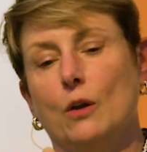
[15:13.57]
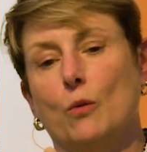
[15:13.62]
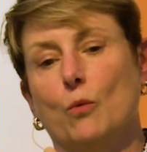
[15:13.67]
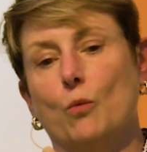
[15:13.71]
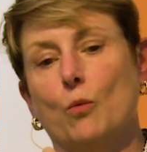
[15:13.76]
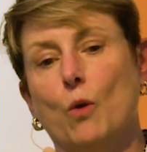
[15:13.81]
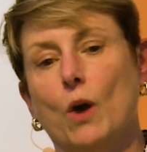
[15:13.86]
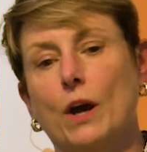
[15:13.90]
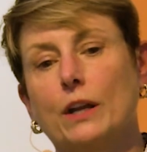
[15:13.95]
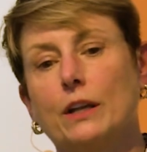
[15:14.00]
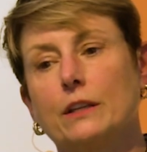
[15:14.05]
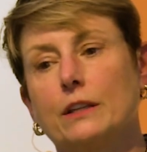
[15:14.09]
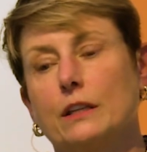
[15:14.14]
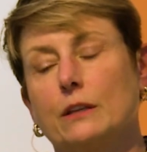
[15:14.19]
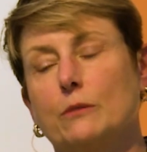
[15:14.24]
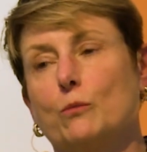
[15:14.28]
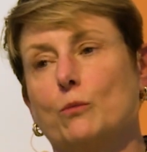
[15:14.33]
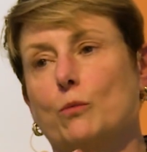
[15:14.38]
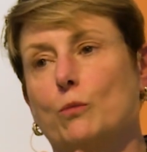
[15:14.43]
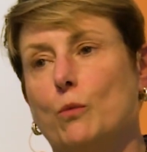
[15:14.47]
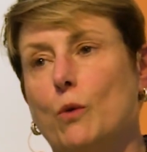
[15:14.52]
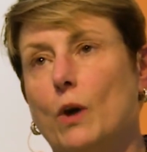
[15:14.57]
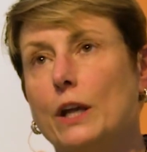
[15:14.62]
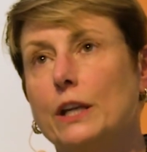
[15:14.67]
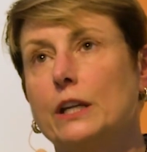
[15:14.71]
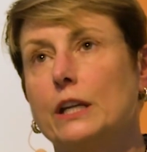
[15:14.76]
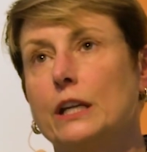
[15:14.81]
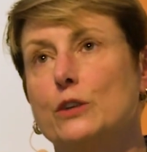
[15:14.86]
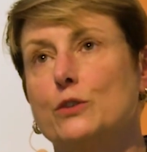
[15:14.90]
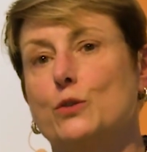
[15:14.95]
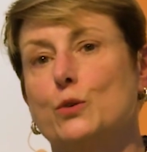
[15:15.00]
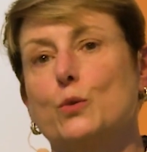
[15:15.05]
what are the
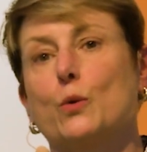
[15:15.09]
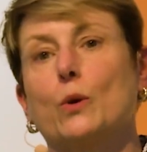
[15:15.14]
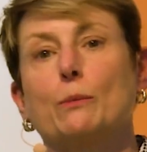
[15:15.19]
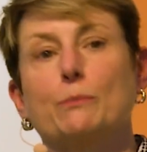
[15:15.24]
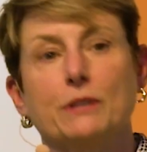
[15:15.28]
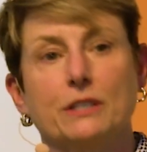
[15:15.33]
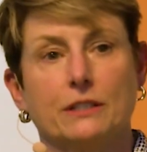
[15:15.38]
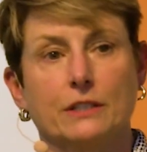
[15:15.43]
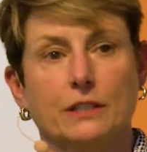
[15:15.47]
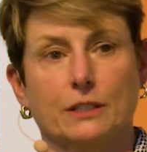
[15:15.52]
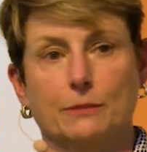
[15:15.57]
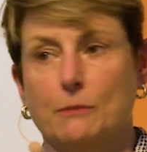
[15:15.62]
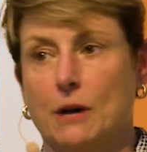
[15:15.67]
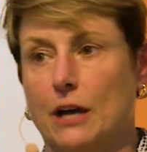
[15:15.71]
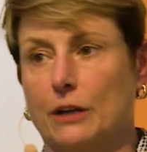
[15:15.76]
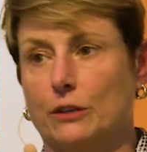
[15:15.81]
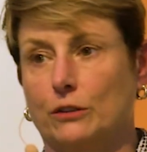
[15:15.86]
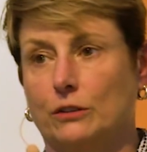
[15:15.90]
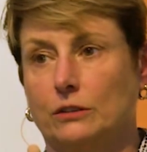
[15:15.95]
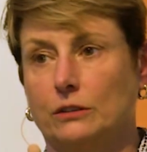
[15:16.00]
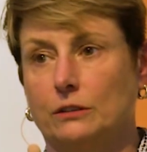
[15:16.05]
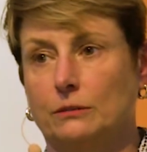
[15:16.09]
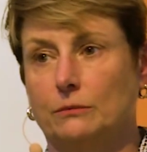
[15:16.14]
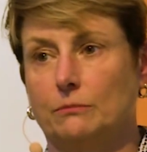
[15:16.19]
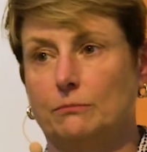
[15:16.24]
what is your business model?